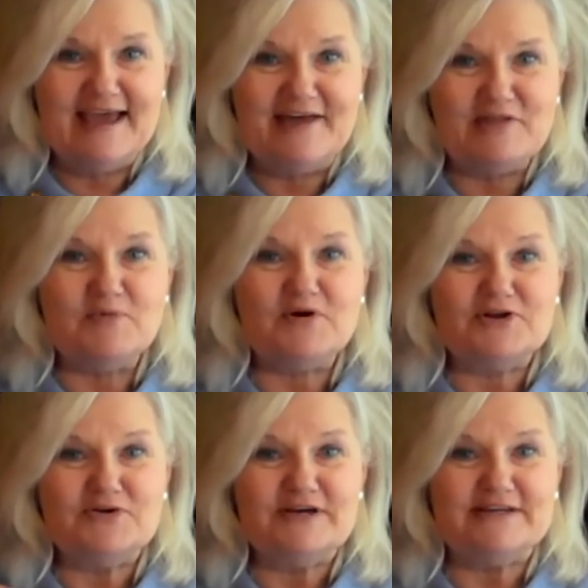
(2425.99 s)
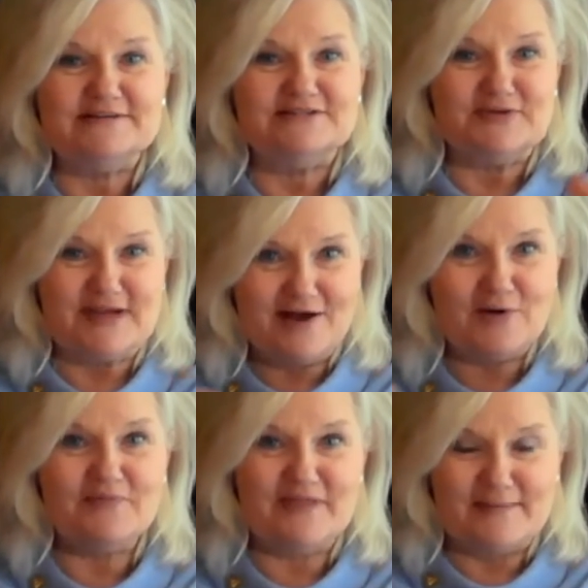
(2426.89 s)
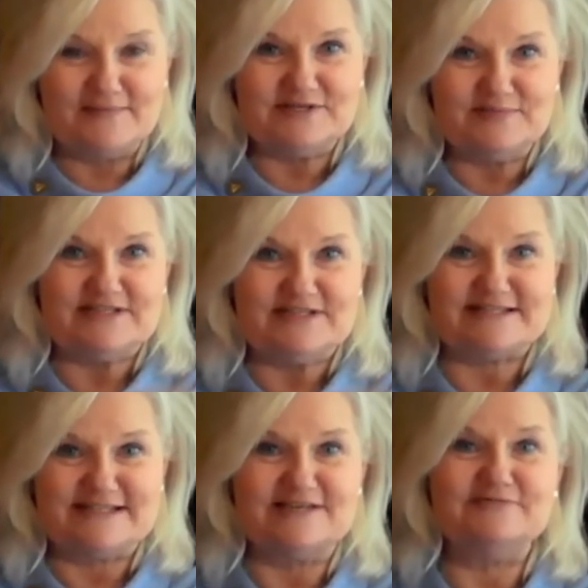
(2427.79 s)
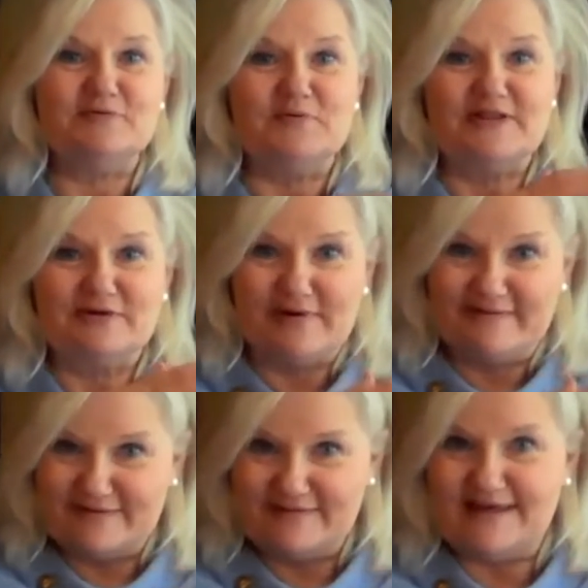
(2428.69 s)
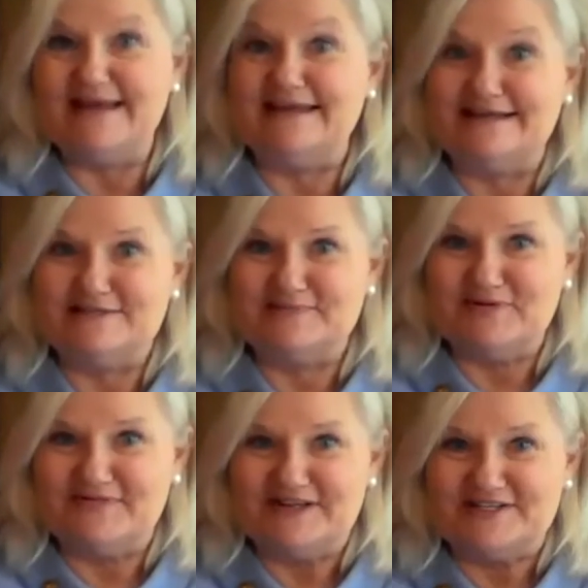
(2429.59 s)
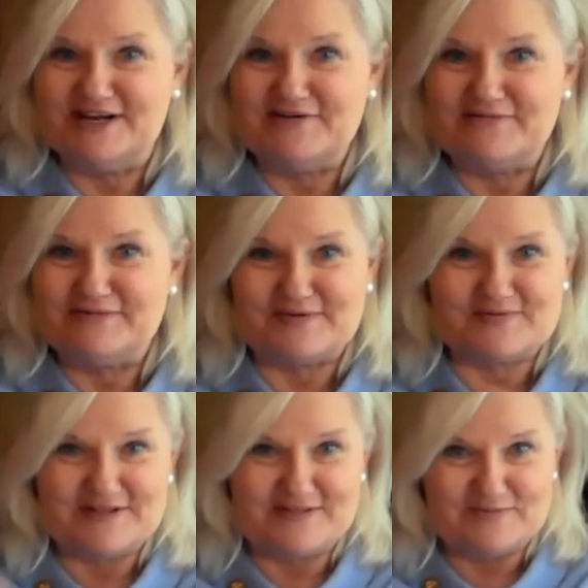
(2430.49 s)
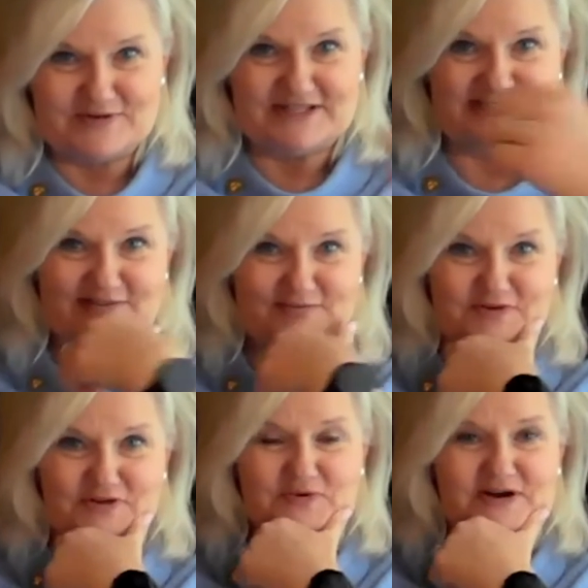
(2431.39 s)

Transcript: And the more you can do to help them to be successful with whoever they need to move the agenda forward with, the more successful you are.